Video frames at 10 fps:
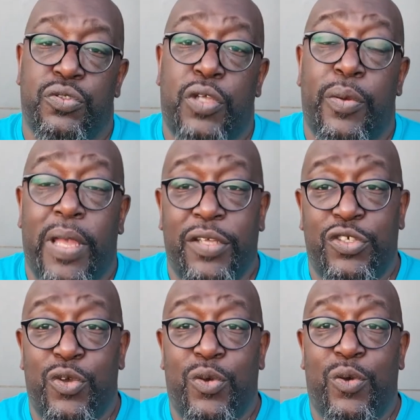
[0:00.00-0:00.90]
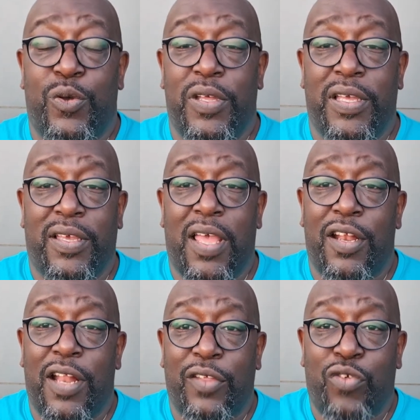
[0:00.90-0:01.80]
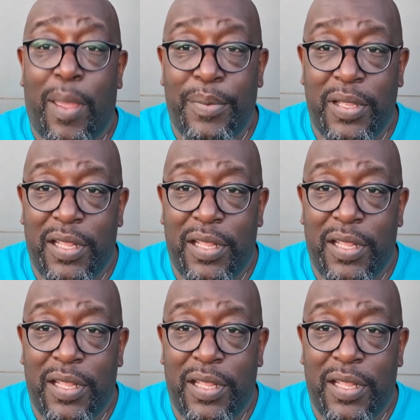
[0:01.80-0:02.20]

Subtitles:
so as you're kind of like trapped in